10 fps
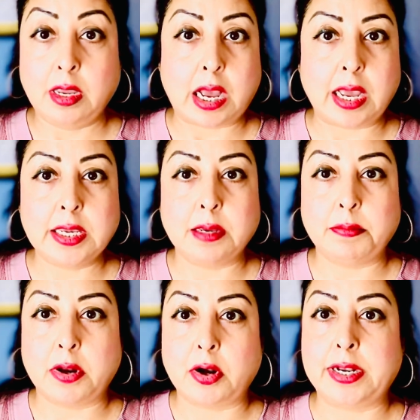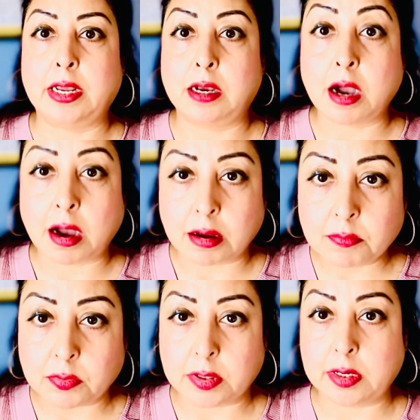I am not a
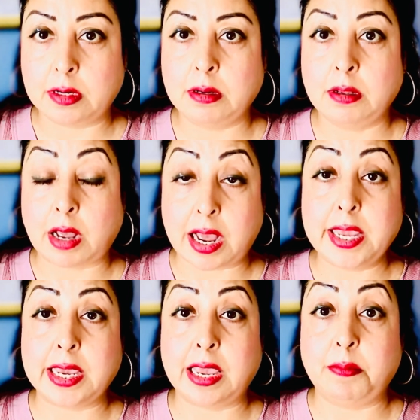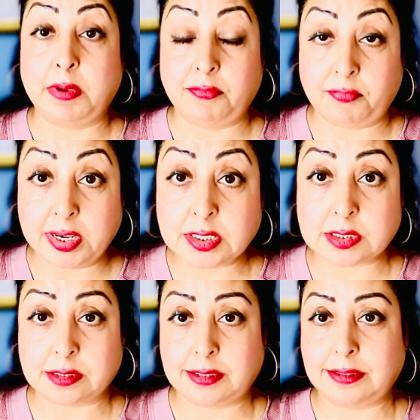coward. I am a
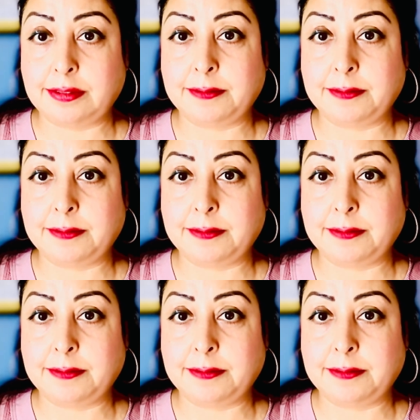fixer.